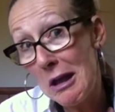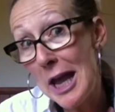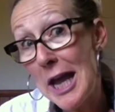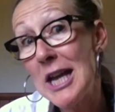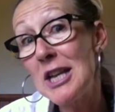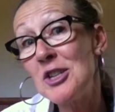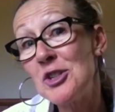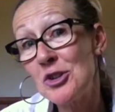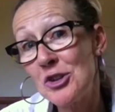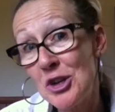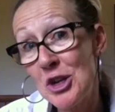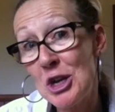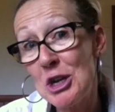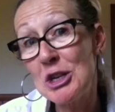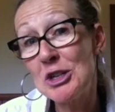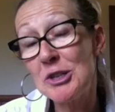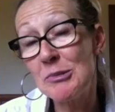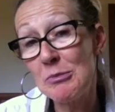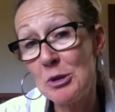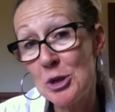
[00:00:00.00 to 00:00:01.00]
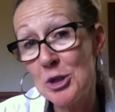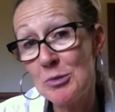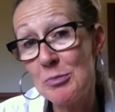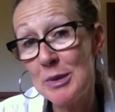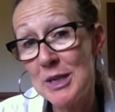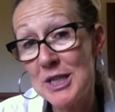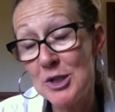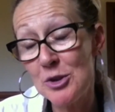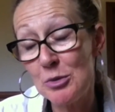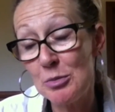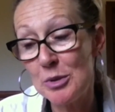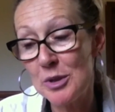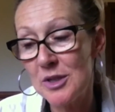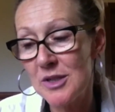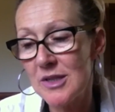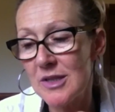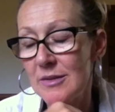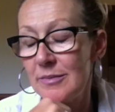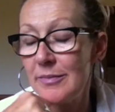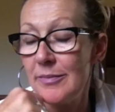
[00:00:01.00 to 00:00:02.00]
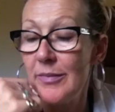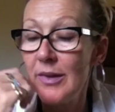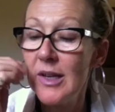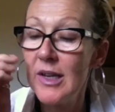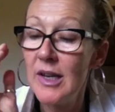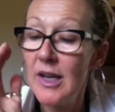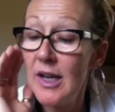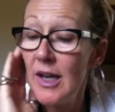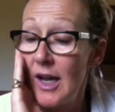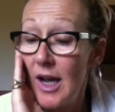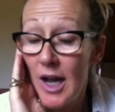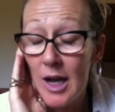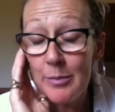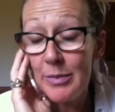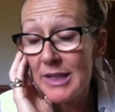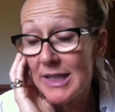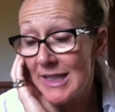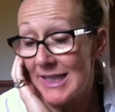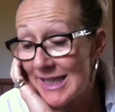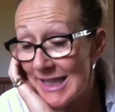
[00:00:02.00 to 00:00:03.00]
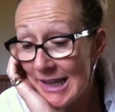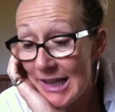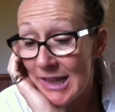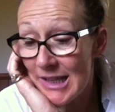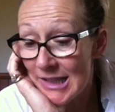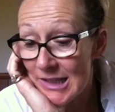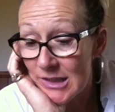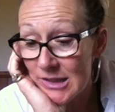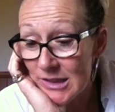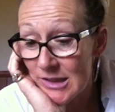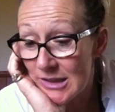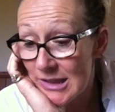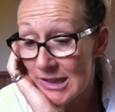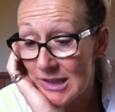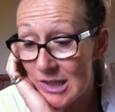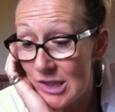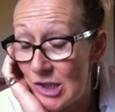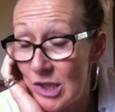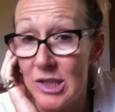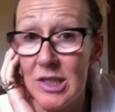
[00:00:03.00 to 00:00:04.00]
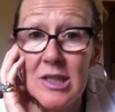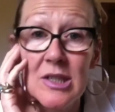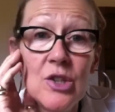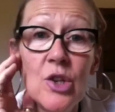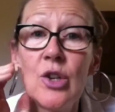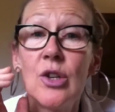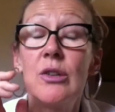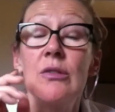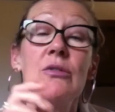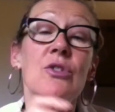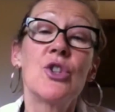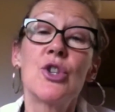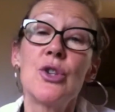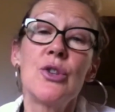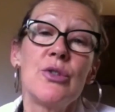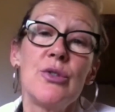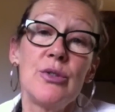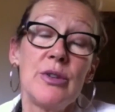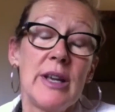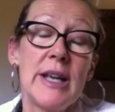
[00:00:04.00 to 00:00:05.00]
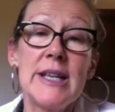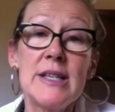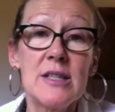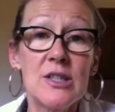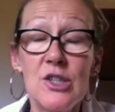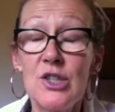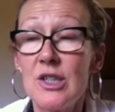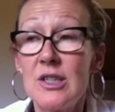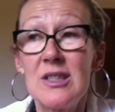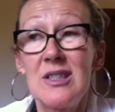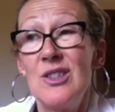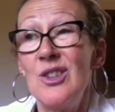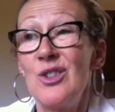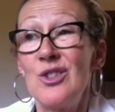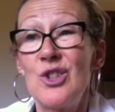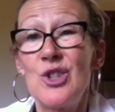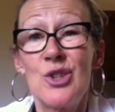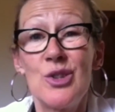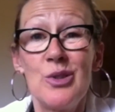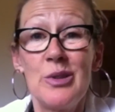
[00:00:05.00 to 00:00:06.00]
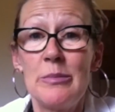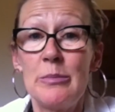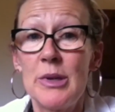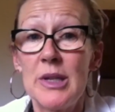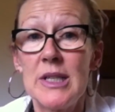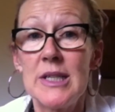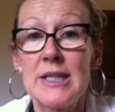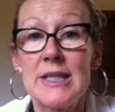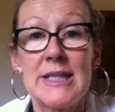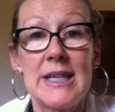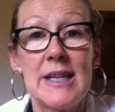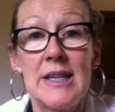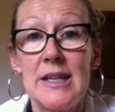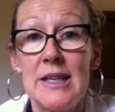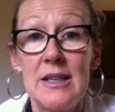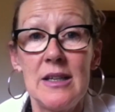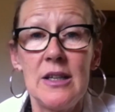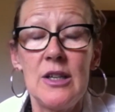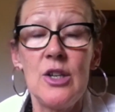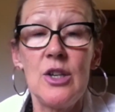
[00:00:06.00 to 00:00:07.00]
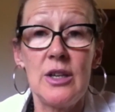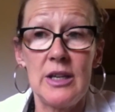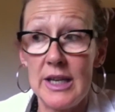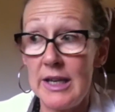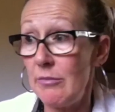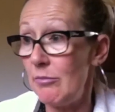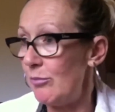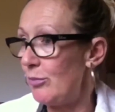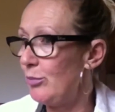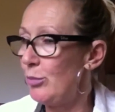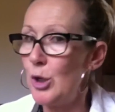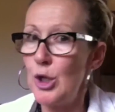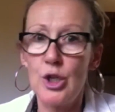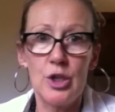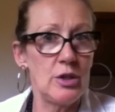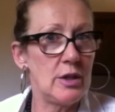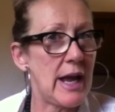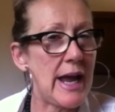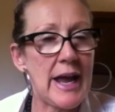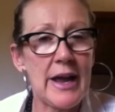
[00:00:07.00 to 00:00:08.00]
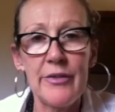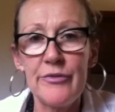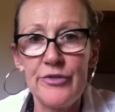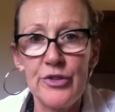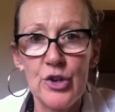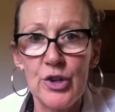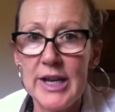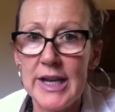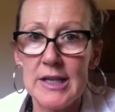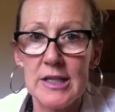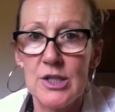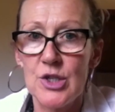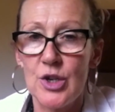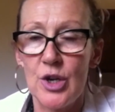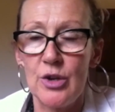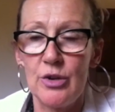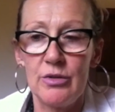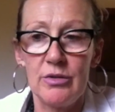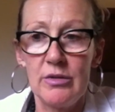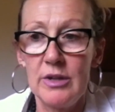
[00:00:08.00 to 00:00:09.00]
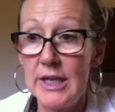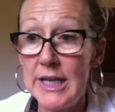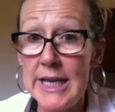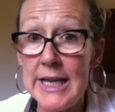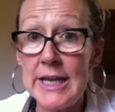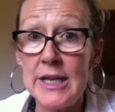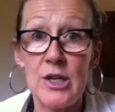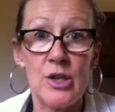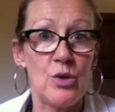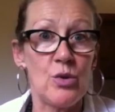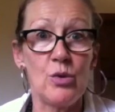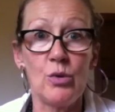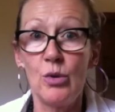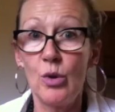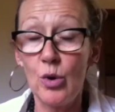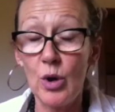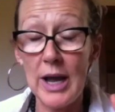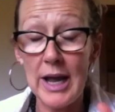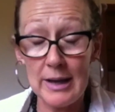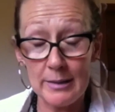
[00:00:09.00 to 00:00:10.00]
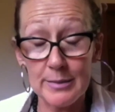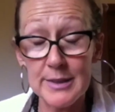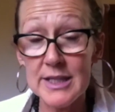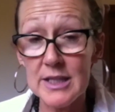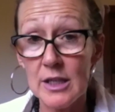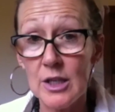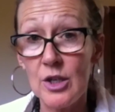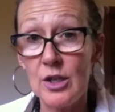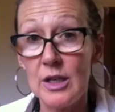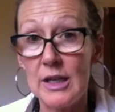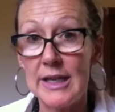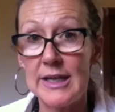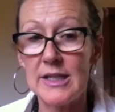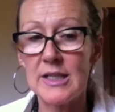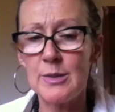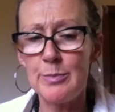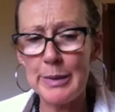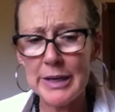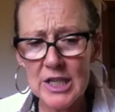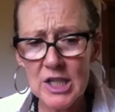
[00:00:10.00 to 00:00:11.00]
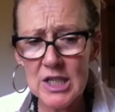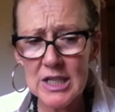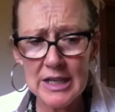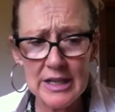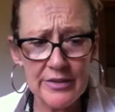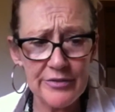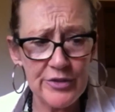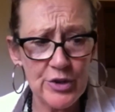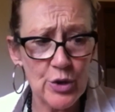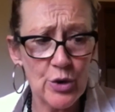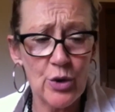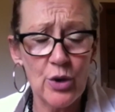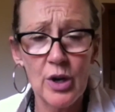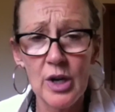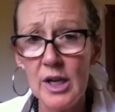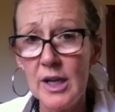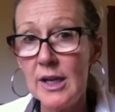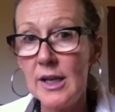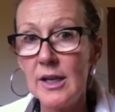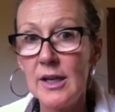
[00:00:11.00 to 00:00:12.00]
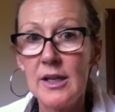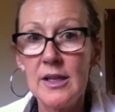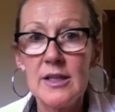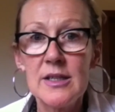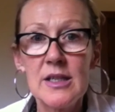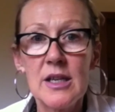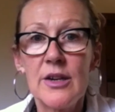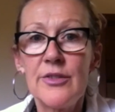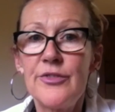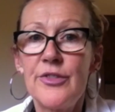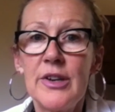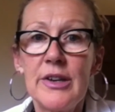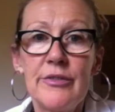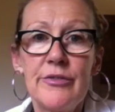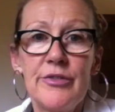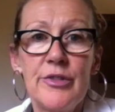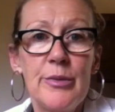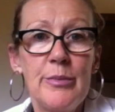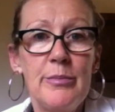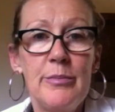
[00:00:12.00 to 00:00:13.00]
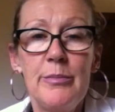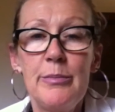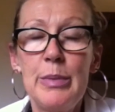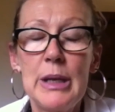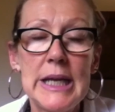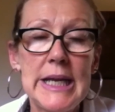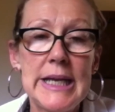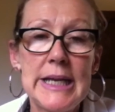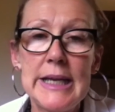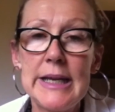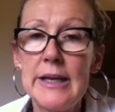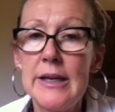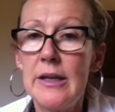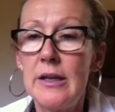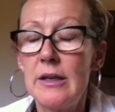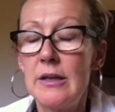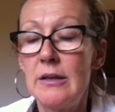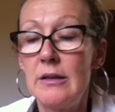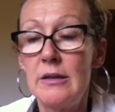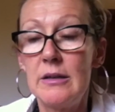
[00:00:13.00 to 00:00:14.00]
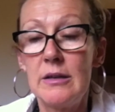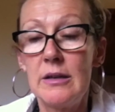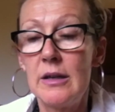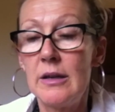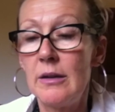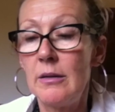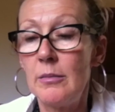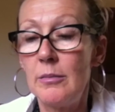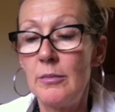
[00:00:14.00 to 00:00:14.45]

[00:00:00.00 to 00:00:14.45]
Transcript: hand on heart, I'm not a medical person. I'm going to say that that's just not true. It's just not true in my understanding. You have your gastro near you, absolutely, especially if you're suffering from bleeding and